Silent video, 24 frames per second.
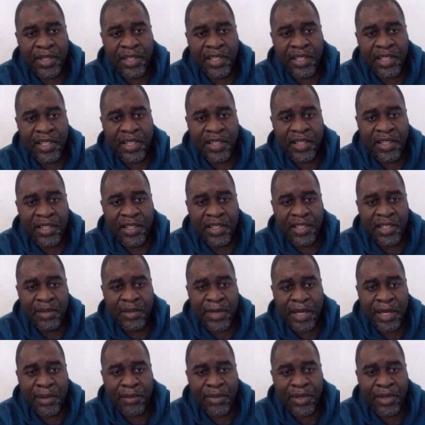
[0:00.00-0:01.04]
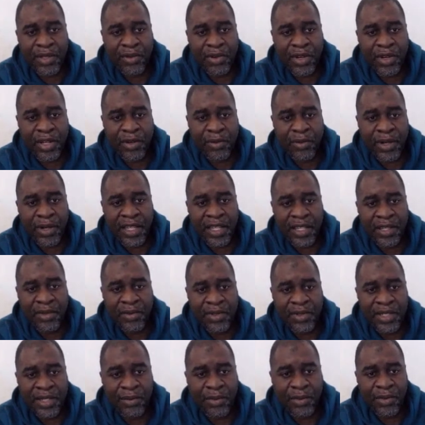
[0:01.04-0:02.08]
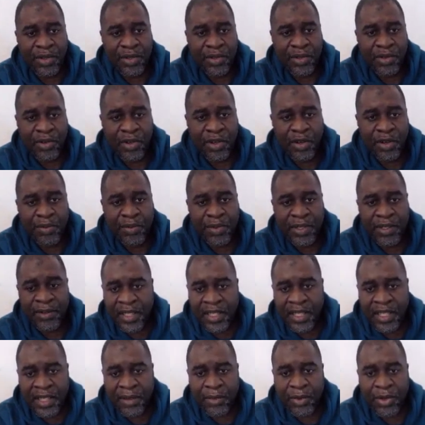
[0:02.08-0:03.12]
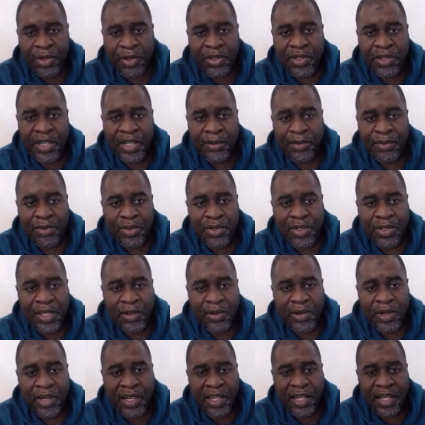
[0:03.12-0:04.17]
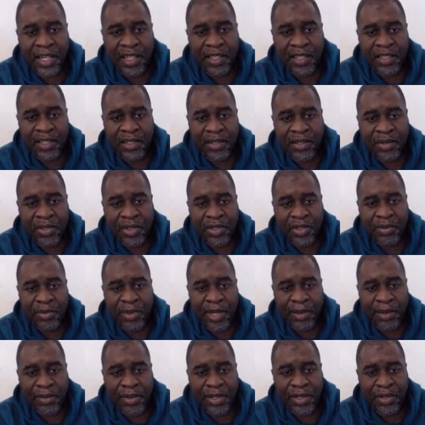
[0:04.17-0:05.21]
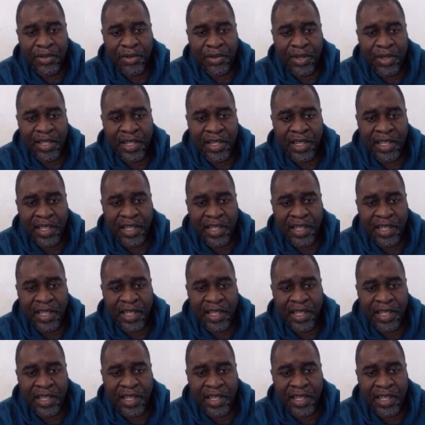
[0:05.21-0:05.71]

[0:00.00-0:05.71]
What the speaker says: here. This is my Bitcoin wallet, which I'm going to copy. I'm going to come to yellow card, go to my Bitcoin